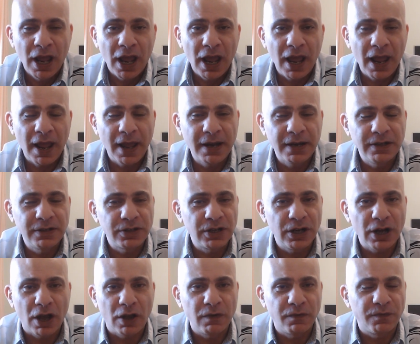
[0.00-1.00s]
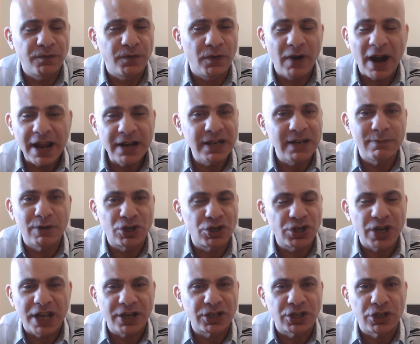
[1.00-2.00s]
And, you know, for Andy
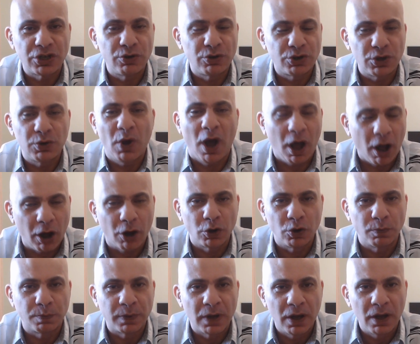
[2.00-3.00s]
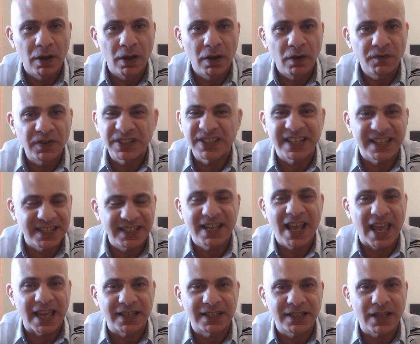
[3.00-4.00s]
Muschietti, you do hope for
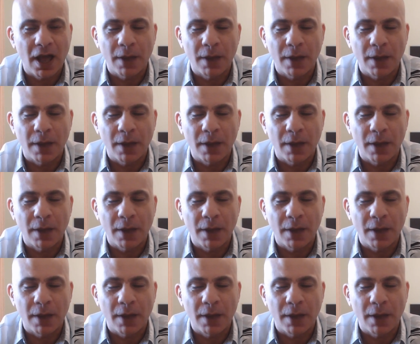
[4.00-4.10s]
success.